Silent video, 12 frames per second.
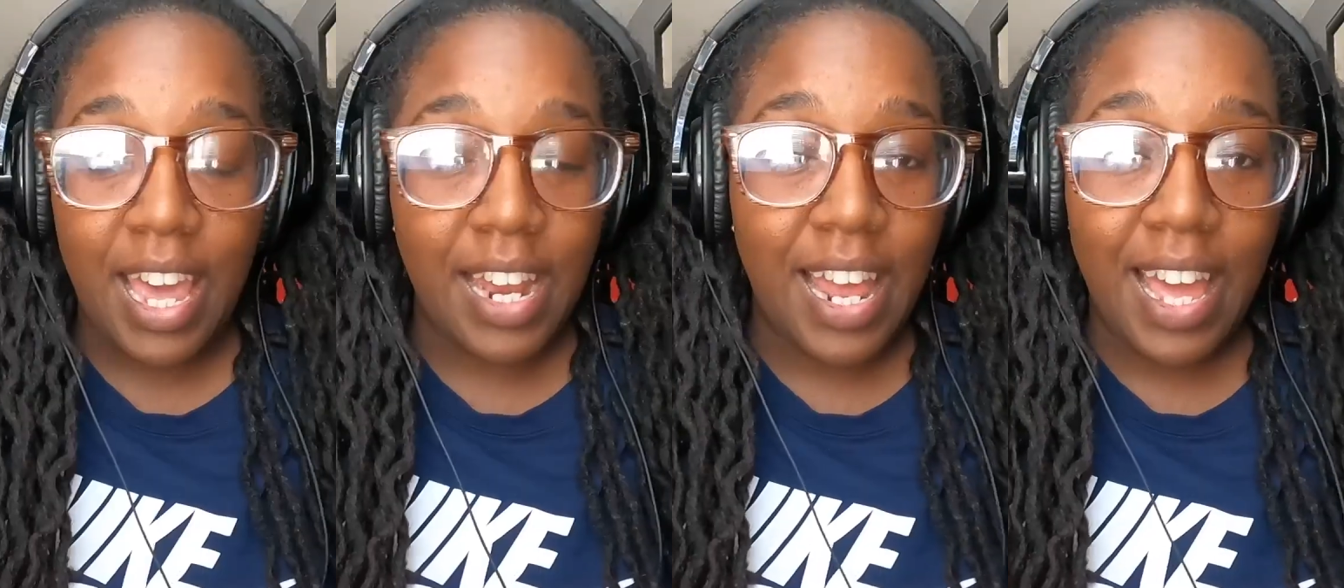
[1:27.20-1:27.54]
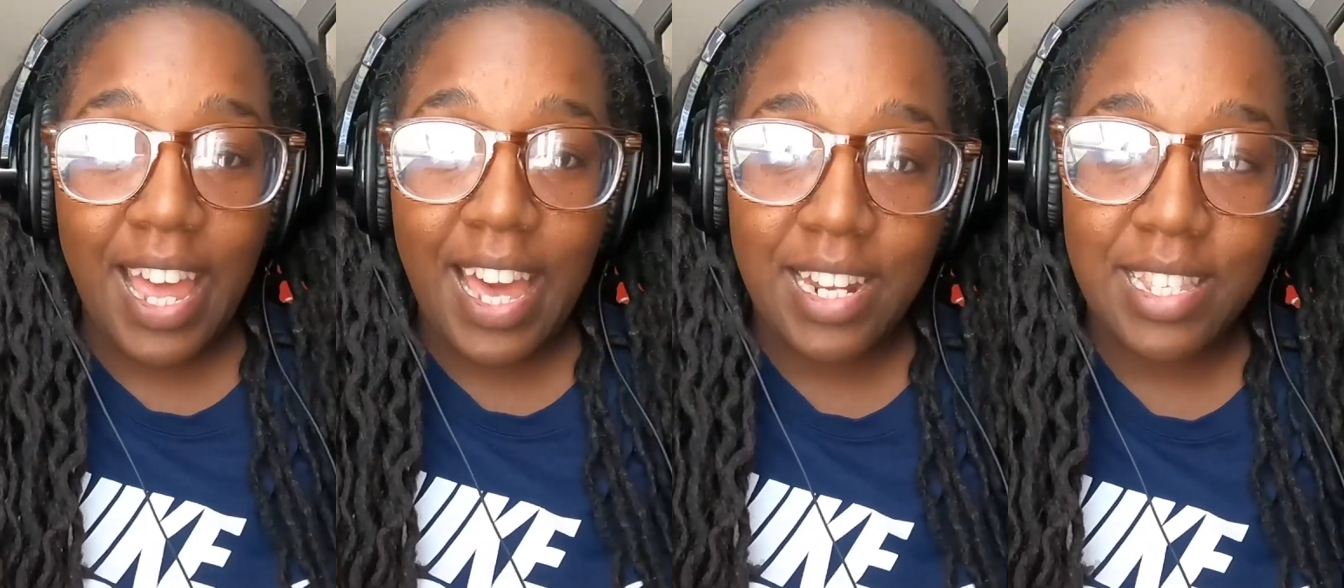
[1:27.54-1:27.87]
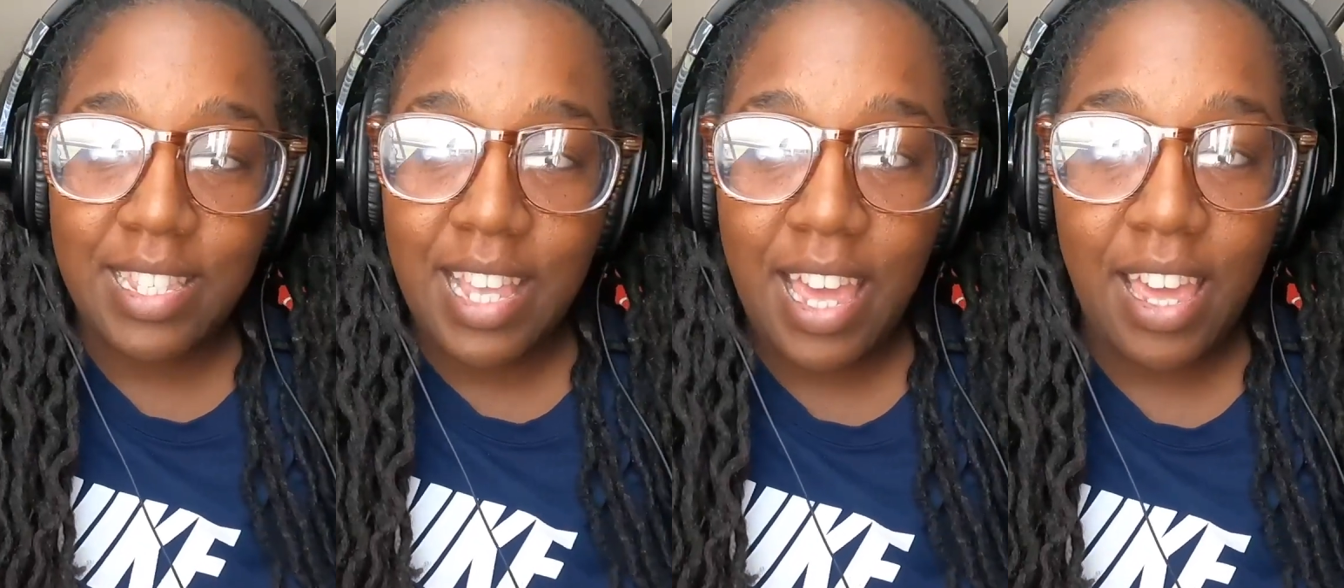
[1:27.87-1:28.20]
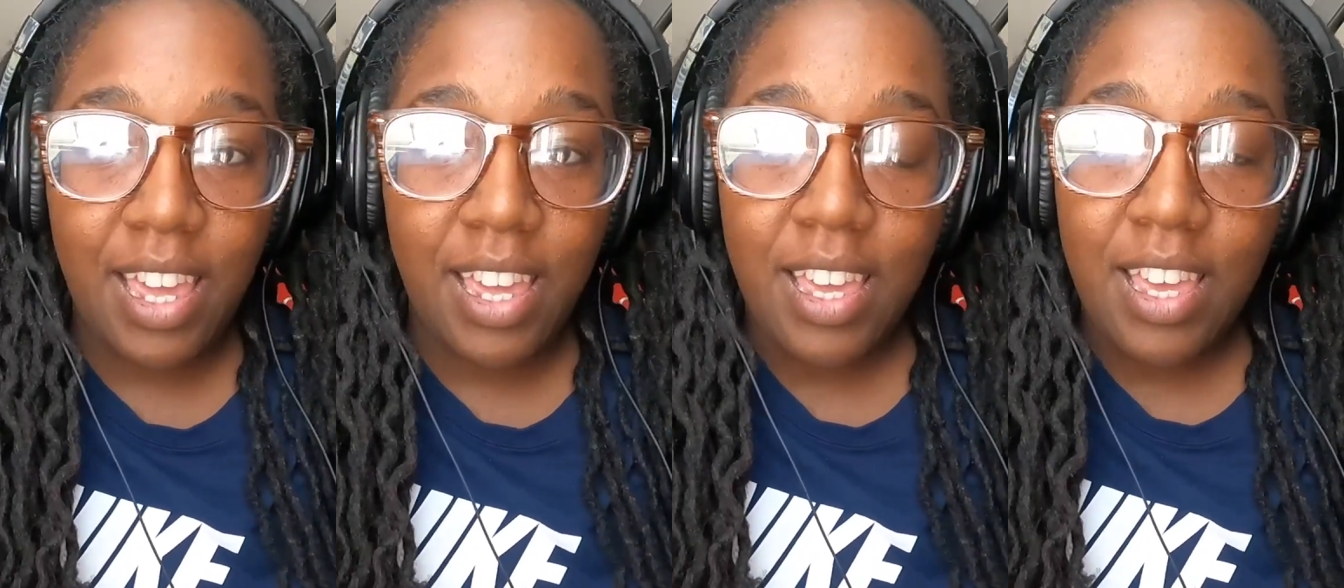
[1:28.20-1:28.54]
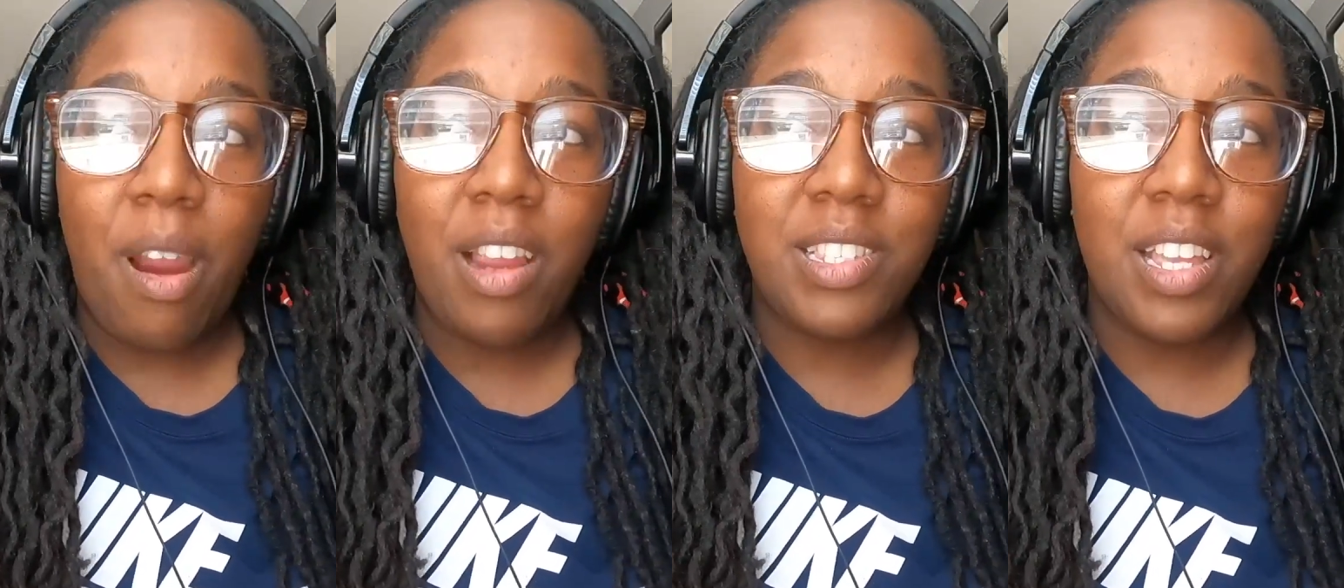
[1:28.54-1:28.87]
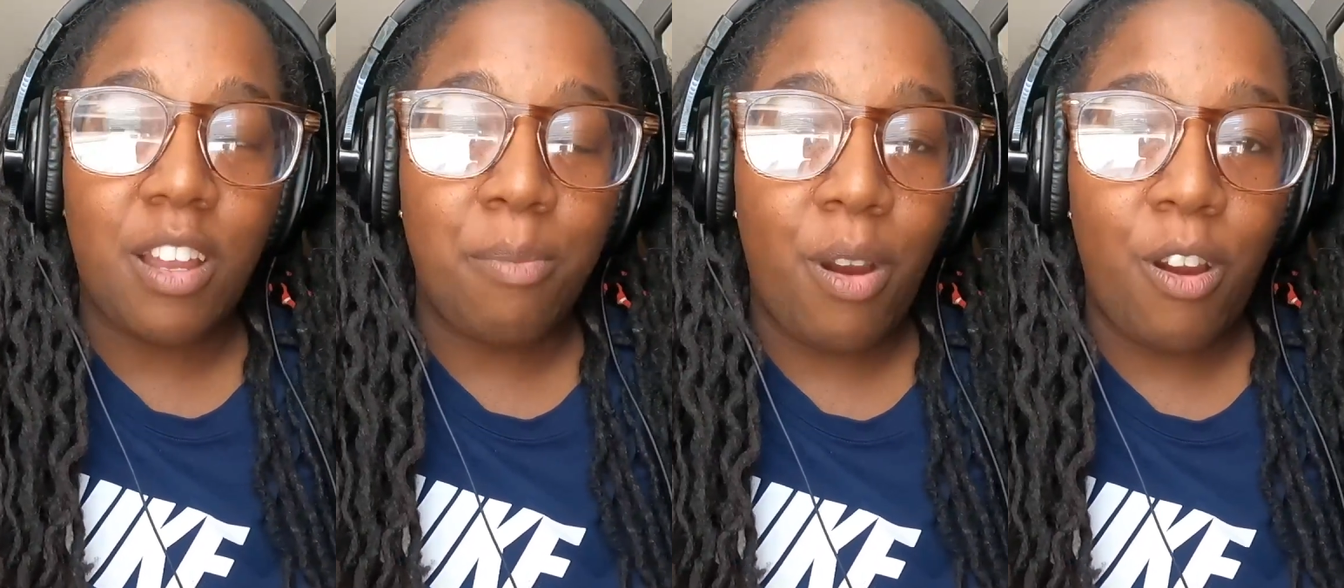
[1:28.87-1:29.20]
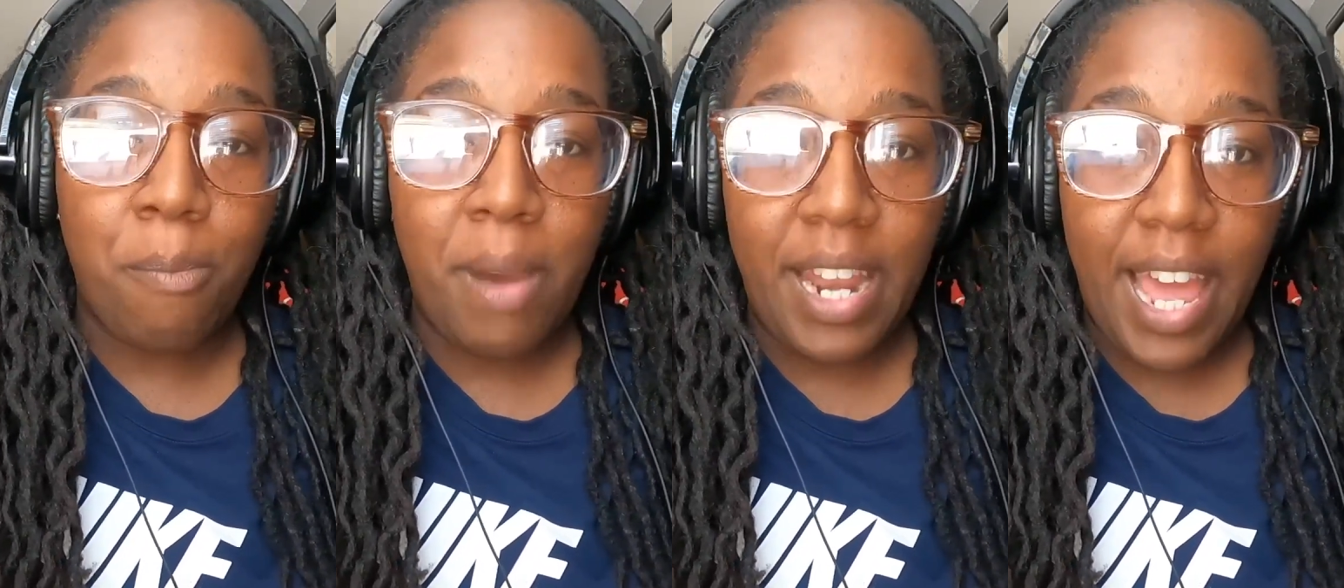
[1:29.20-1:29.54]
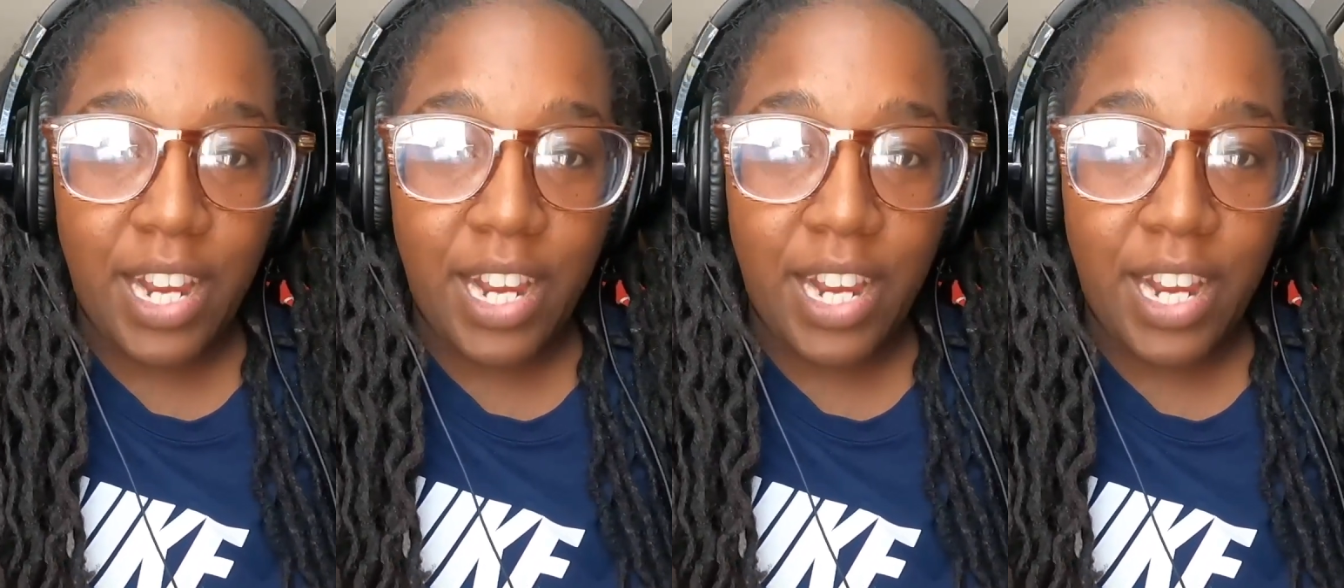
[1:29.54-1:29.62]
And I gotta say, Mark Zuckerberg might